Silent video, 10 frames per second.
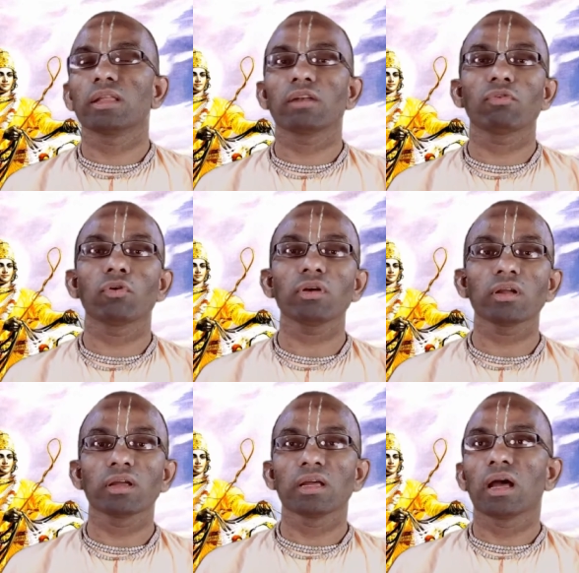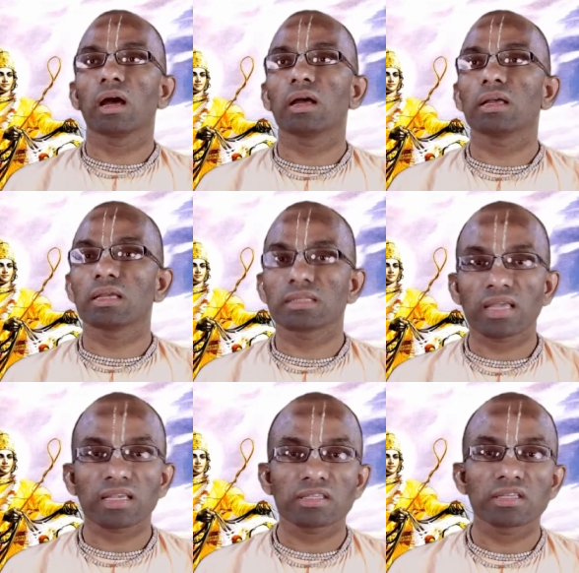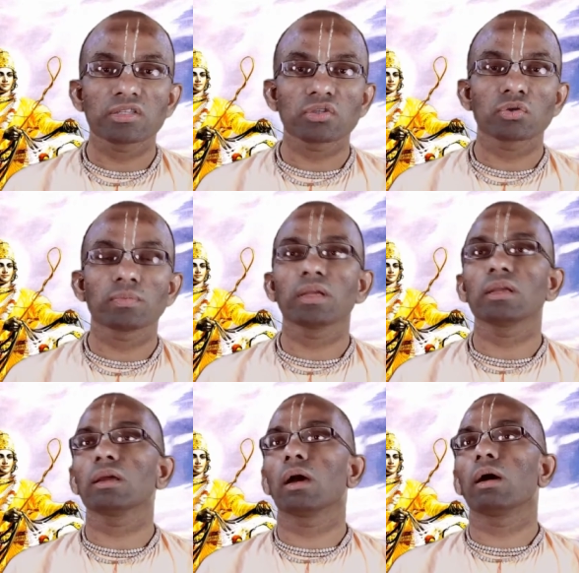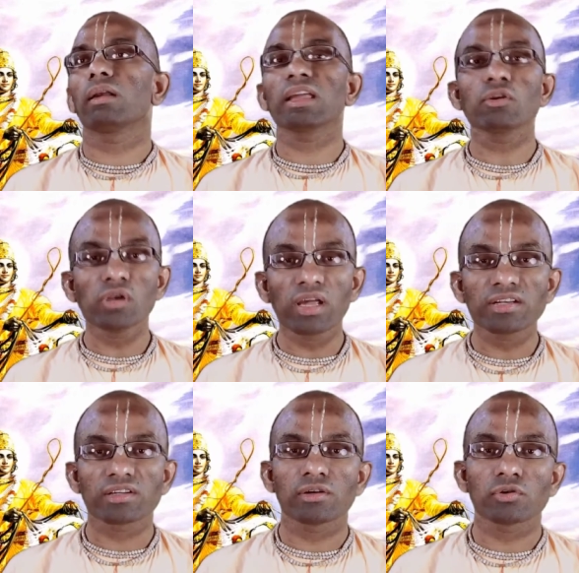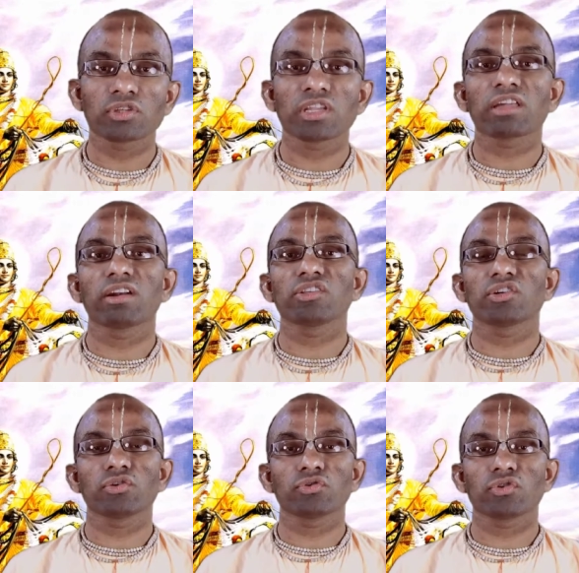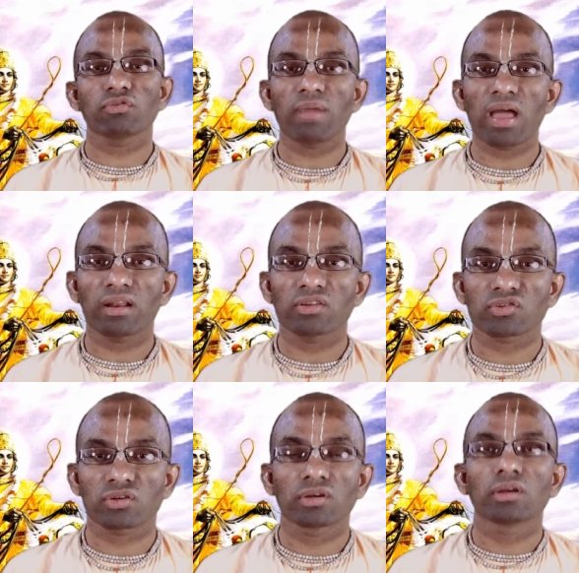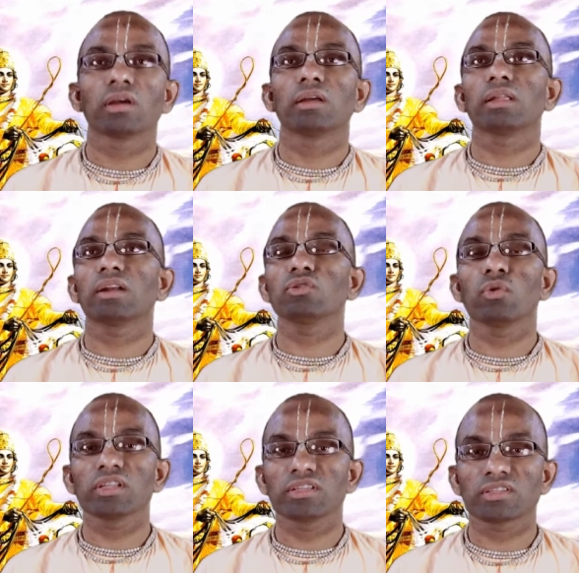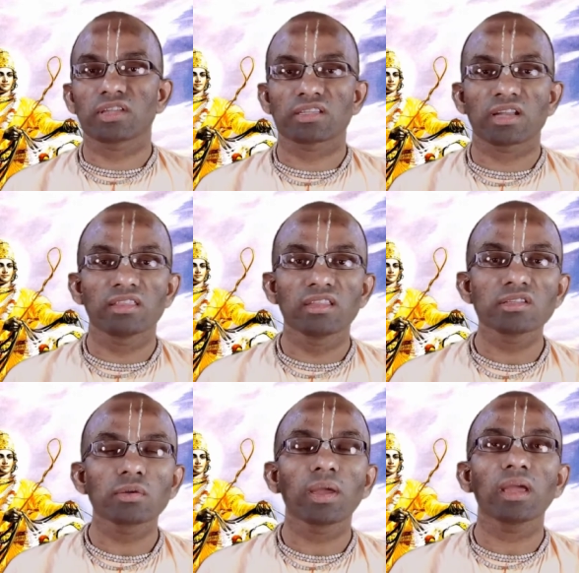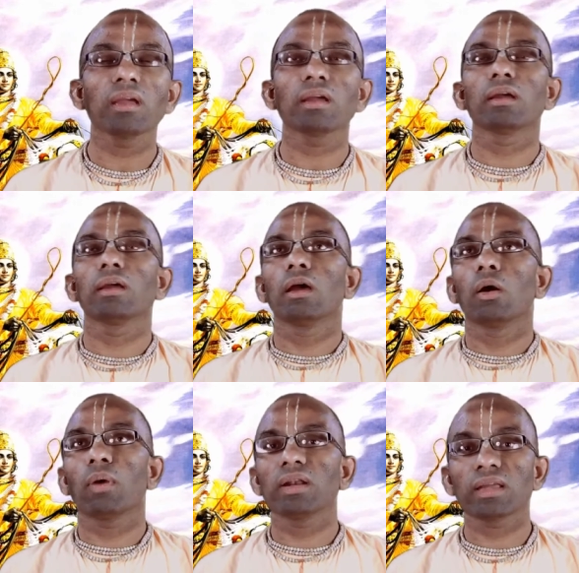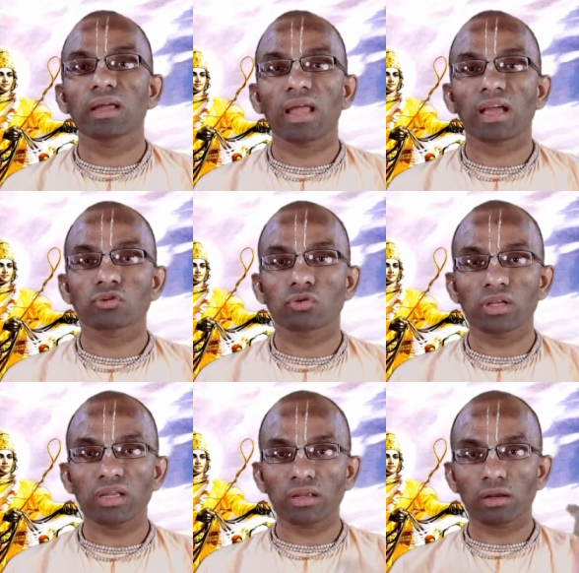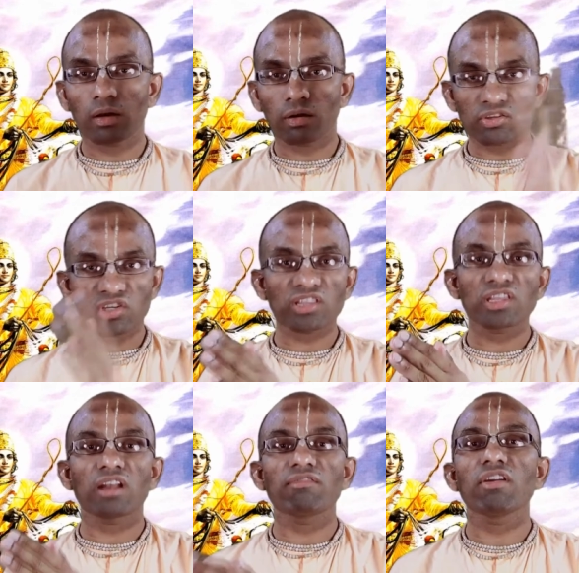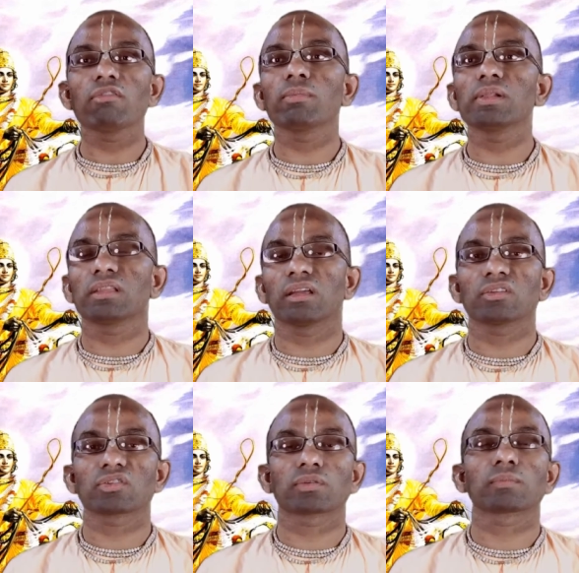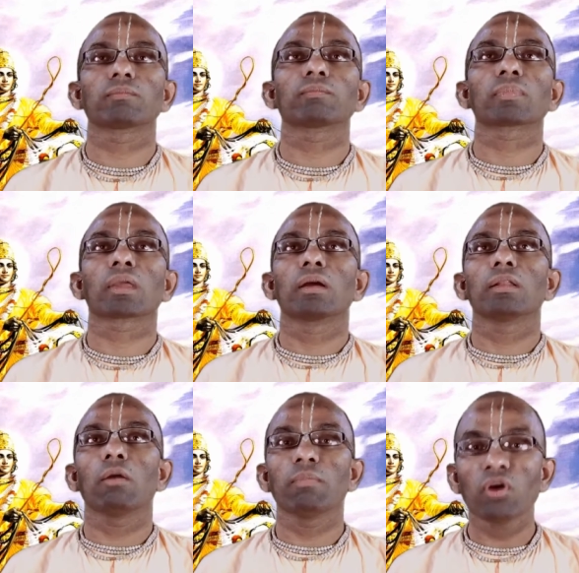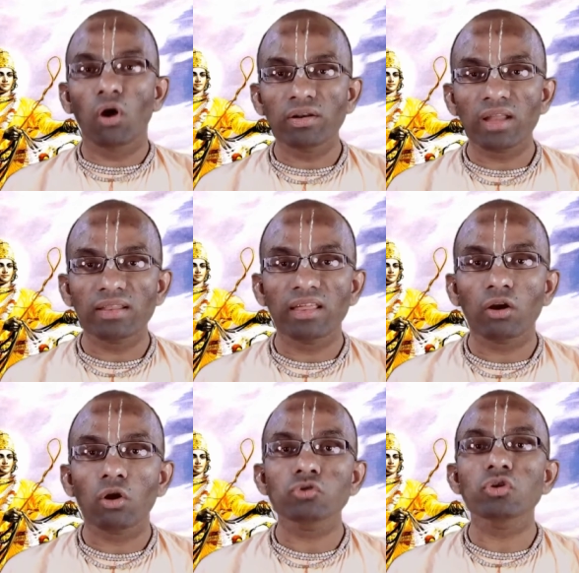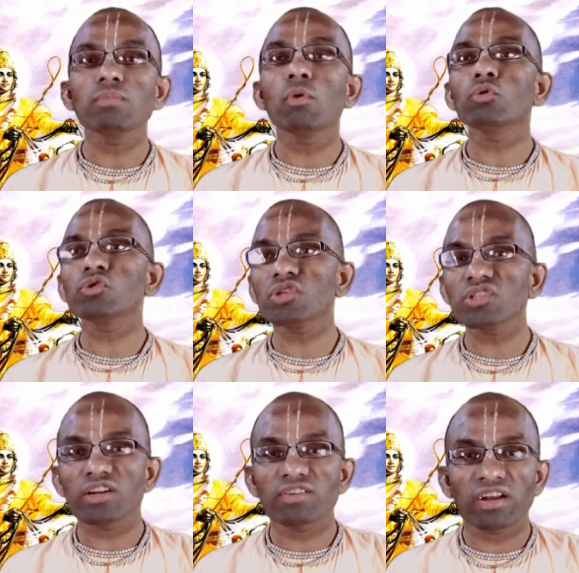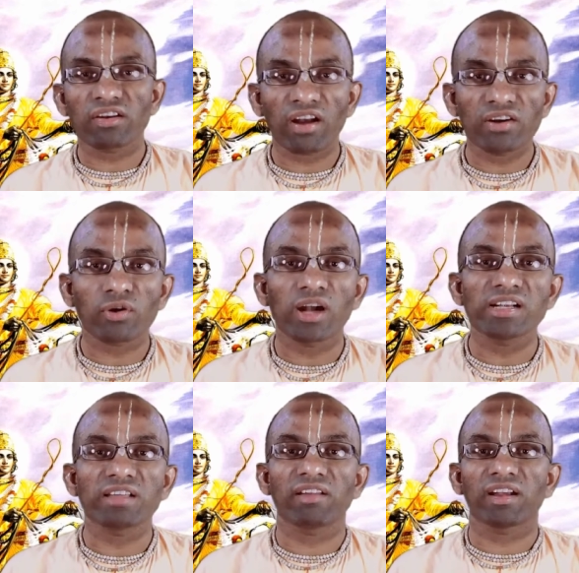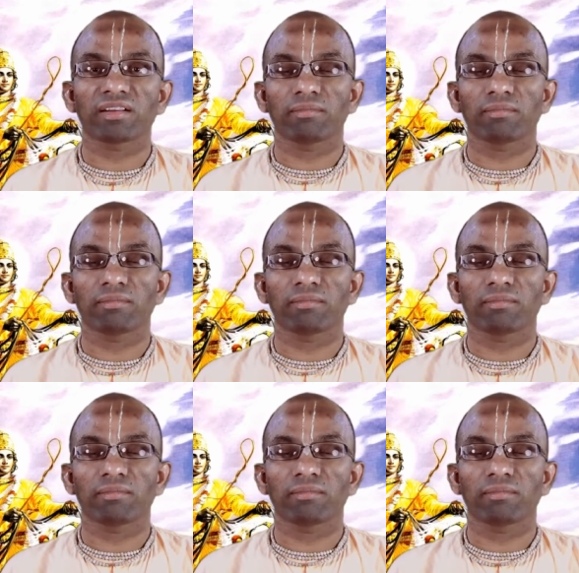Therefore, uh, sex needs to be uh, regulated to the sacred institution of marriage. That is no illicit sex. And in this way, one can actually reject the unfavorable things. Now, beyond that, there are also emotions that we can try to cultivate